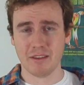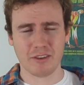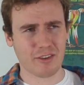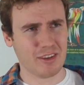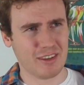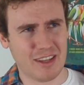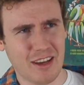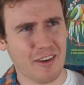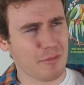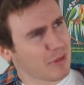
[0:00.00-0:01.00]
is it
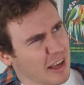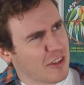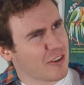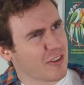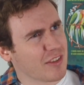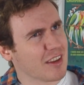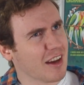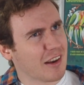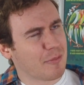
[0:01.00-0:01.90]
Tiana's Place or is it Tiana's